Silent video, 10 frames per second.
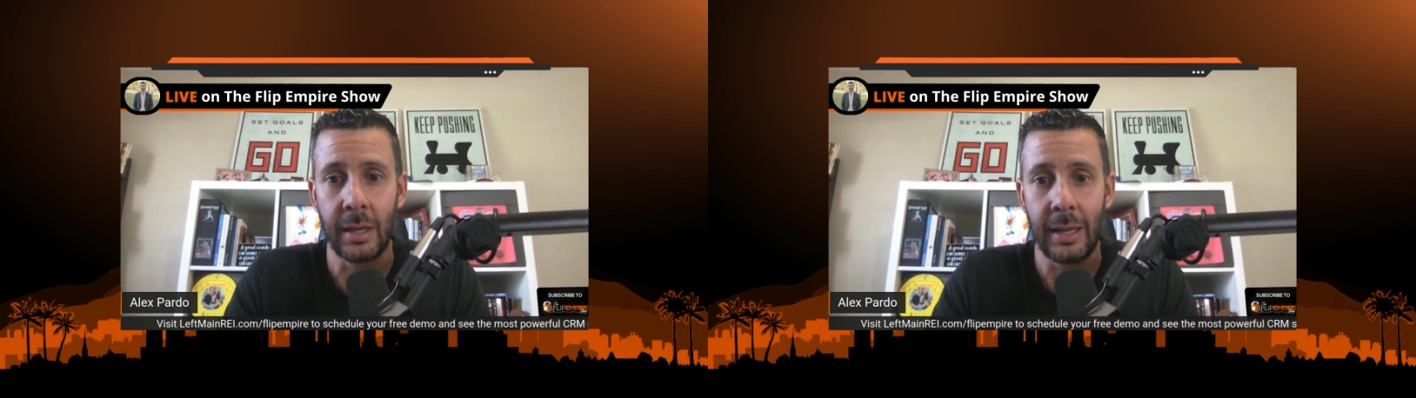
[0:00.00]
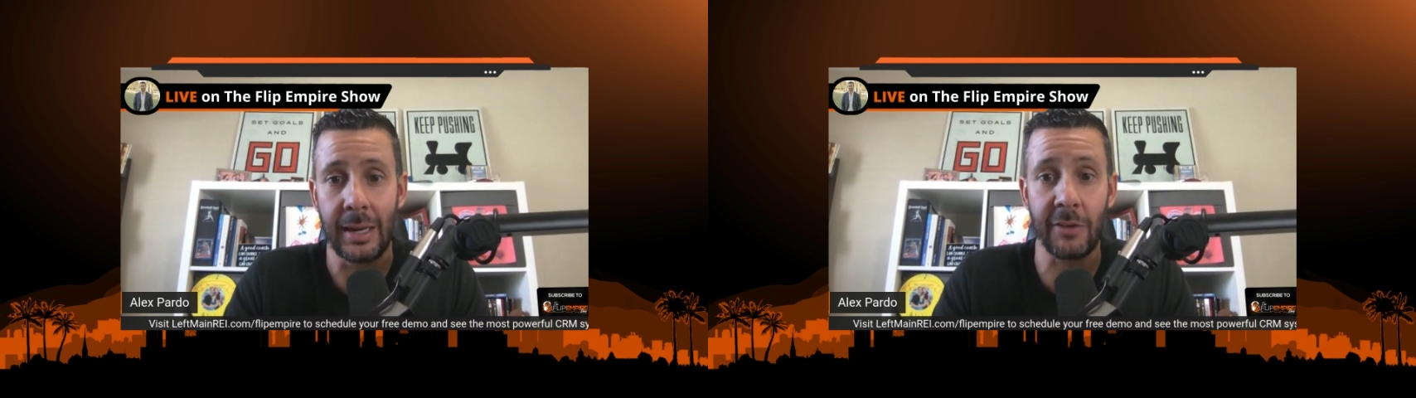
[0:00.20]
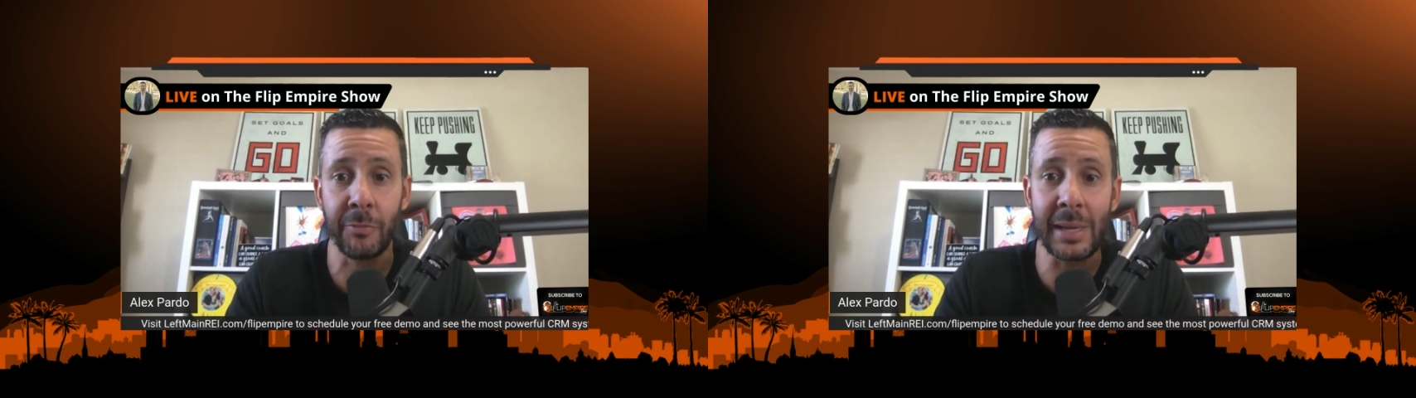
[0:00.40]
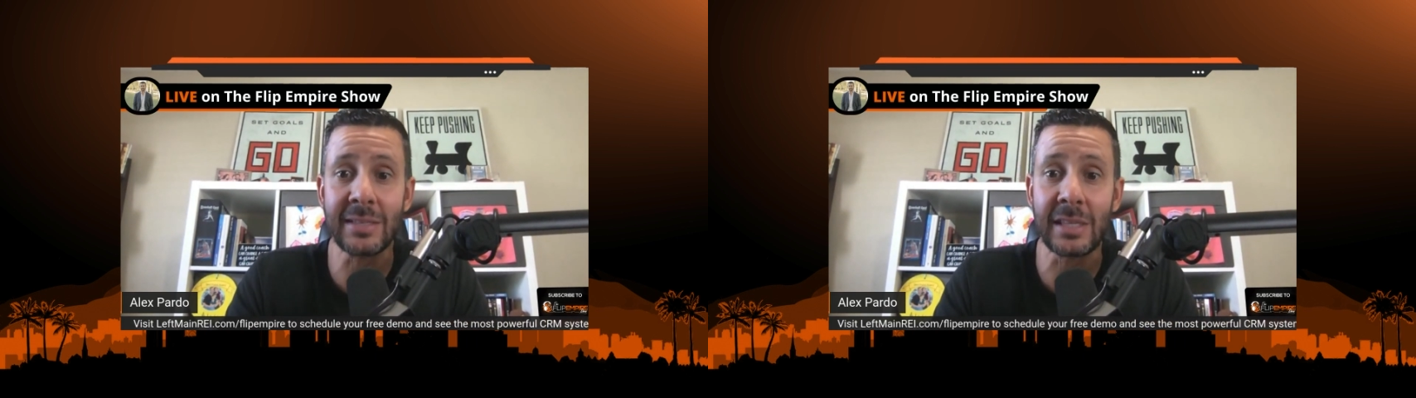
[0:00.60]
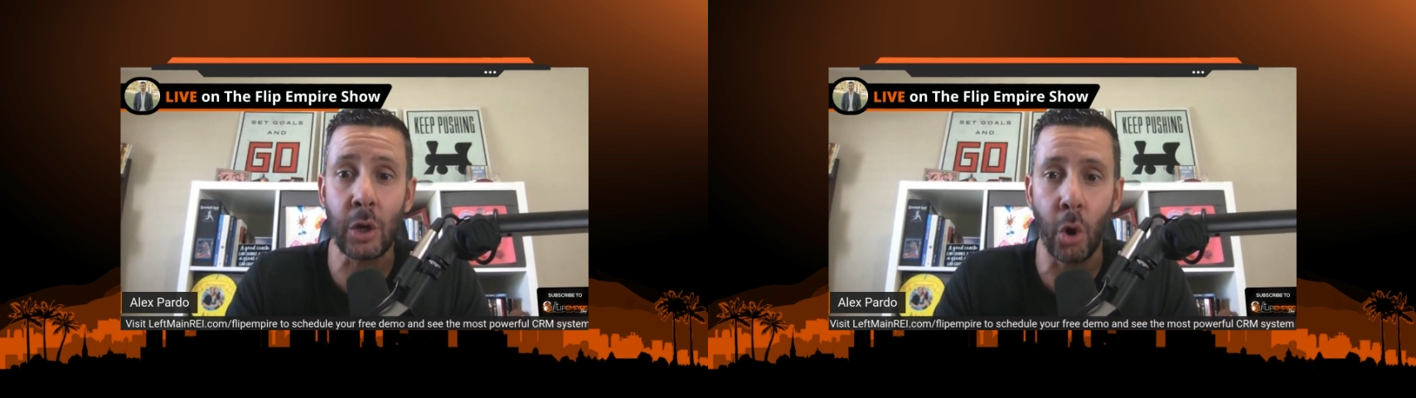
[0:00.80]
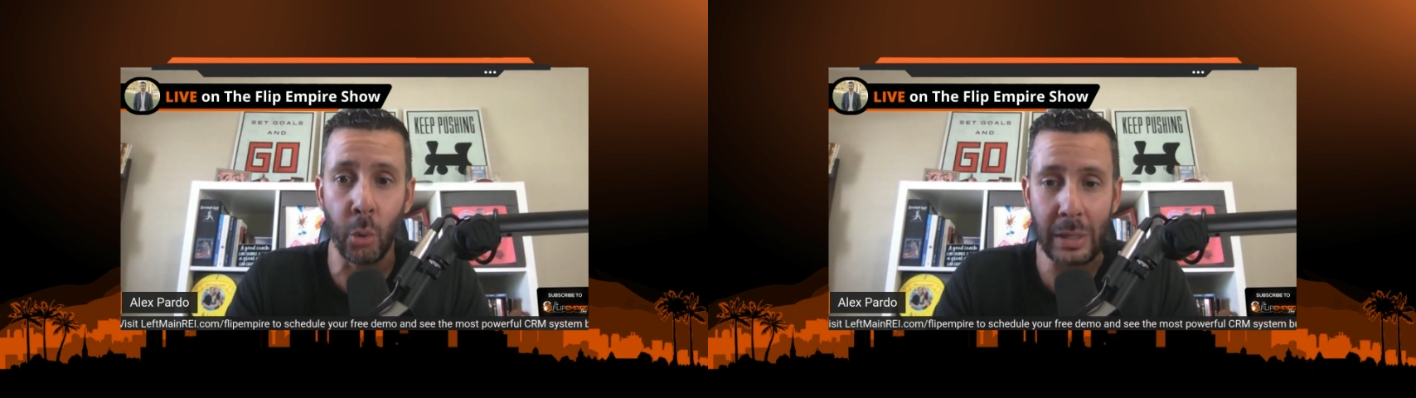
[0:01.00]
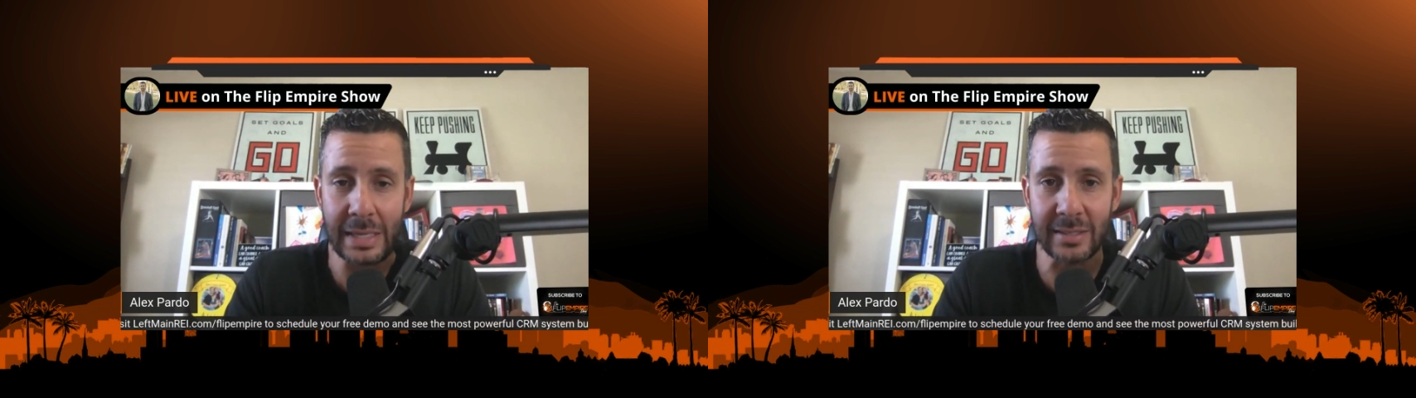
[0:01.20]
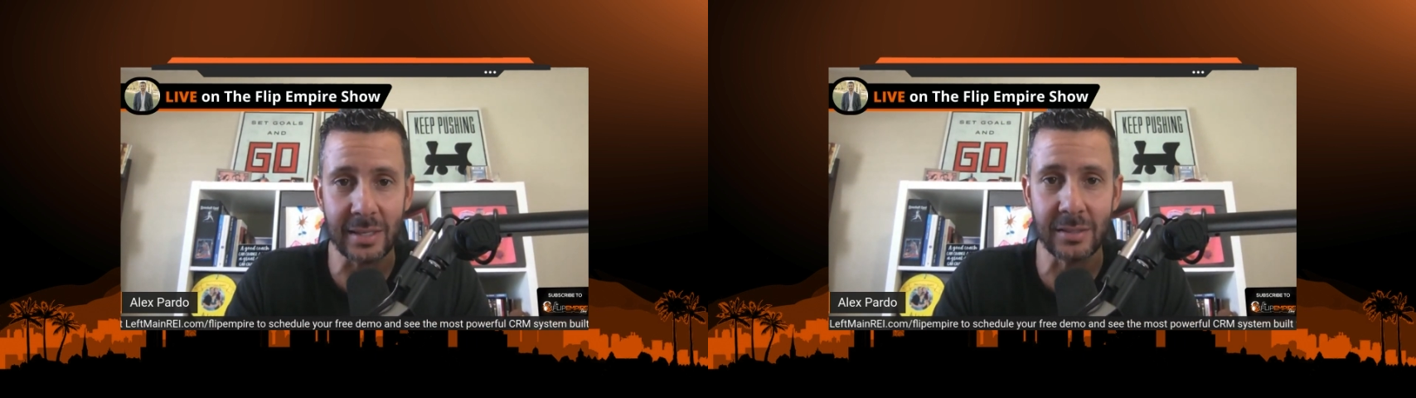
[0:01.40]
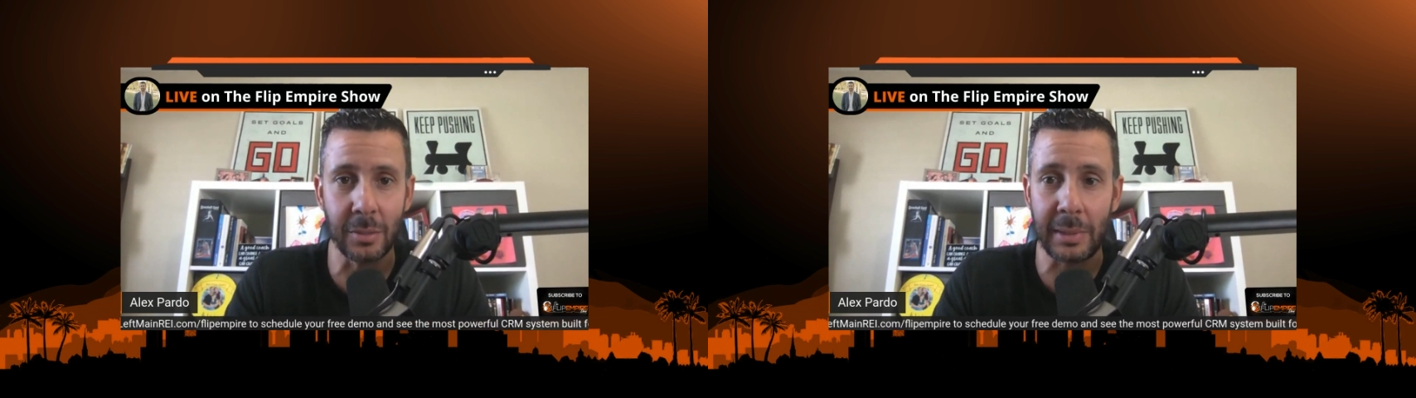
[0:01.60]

Left Main's the only system